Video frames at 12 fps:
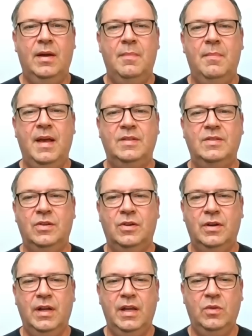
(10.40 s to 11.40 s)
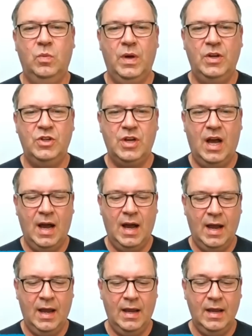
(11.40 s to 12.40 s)
ambassador, in which
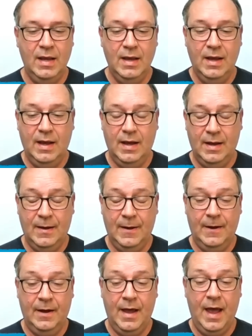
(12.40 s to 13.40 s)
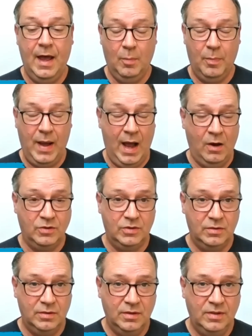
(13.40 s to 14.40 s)
I help out
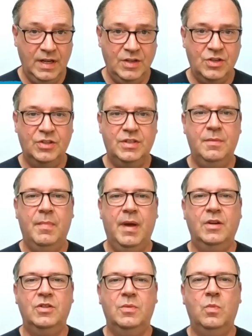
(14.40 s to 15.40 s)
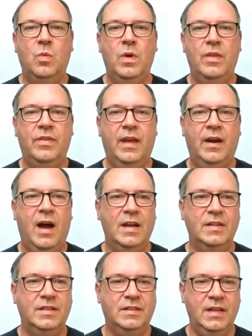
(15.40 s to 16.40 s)
teachers in Belgium with their
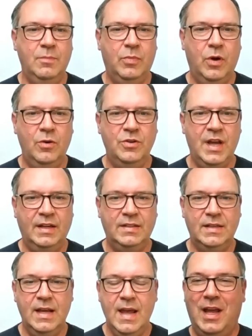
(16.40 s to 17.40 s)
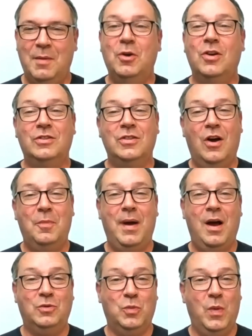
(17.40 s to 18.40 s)
ICT projects. Today I'm going to talk
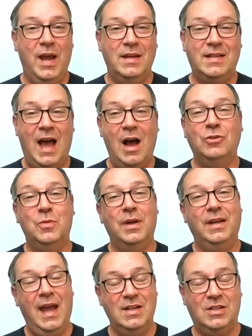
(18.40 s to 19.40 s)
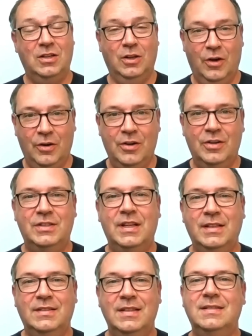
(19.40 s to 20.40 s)
about ways how to engage learners
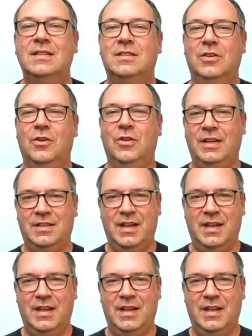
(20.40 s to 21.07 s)
in distance learning